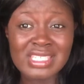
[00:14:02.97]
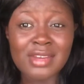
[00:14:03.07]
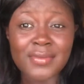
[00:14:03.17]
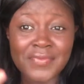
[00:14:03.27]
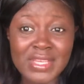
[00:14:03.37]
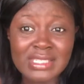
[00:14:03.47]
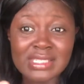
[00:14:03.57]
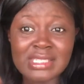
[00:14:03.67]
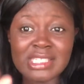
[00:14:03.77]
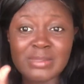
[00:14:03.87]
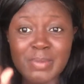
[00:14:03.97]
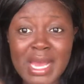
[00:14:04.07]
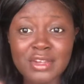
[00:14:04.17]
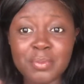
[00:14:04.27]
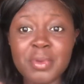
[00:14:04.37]
It's an offense. It is
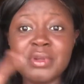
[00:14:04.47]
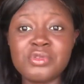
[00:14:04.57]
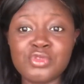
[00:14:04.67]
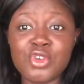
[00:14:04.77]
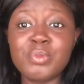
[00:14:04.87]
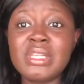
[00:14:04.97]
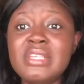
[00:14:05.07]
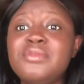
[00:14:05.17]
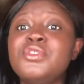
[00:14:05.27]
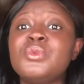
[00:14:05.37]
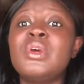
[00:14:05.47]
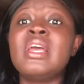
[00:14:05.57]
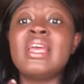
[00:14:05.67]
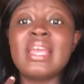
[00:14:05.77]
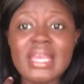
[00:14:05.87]
bad. Your parents will not believe you
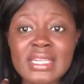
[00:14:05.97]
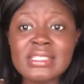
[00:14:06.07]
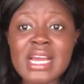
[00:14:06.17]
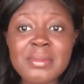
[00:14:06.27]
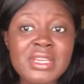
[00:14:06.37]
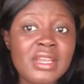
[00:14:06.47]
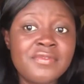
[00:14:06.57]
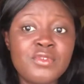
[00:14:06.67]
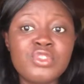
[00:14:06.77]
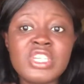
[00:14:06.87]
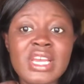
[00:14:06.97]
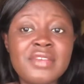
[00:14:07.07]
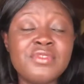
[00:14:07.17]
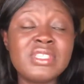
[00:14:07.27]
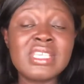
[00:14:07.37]
anytime in the future
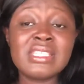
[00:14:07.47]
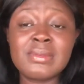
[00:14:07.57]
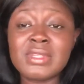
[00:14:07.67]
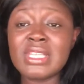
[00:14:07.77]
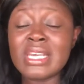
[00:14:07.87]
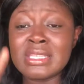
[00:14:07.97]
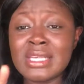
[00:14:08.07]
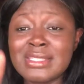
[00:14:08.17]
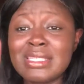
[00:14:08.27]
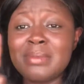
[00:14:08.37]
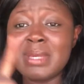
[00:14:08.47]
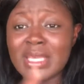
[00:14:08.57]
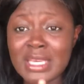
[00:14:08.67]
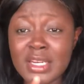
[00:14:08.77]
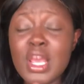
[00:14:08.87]
if you say something like that to them
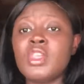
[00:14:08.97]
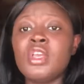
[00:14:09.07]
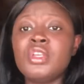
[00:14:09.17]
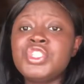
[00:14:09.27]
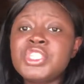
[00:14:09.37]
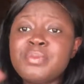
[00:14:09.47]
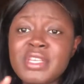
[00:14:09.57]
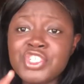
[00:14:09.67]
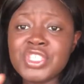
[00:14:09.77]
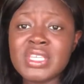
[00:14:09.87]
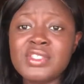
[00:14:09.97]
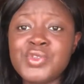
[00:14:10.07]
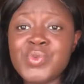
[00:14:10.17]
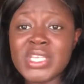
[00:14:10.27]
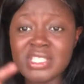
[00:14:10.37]
again. You just make sure that
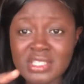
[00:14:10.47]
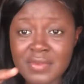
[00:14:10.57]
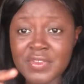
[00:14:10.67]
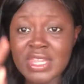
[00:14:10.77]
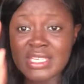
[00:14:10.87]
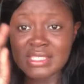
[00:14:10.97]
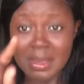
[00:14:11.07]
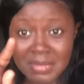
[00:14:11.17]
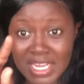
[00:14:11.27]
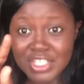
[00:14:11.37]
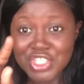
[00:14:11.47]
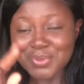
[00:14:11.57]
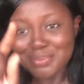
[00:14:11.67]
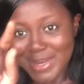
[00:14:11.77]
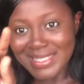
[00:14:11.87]
you register for the
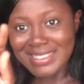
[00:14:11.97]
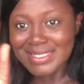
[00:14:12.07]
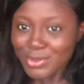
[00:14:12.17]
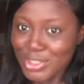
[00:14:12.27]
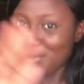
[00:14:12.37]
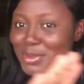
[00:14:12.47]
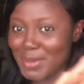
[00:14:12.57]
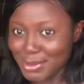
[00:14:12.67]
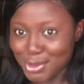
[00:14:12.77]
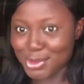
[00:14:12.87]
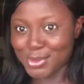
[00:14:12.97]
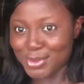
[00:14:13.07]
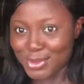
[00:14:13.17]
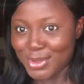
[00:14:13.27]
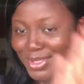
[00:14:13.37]
examination, but would it be better so?
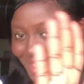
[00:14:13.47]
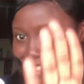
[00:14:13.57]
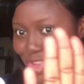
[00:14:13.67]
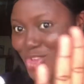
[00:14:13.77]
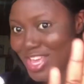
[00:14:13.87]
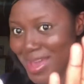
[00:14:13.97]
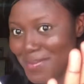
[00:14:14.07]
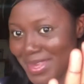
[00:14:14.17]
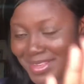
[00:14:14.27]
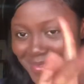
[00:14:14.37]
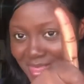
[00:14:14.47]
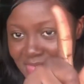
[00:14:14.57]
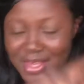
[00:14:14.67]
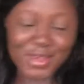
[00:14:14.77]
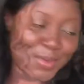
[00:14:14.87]
You get me?
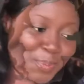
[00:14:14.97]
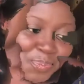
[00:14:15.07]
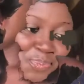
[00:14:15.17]
Thank you.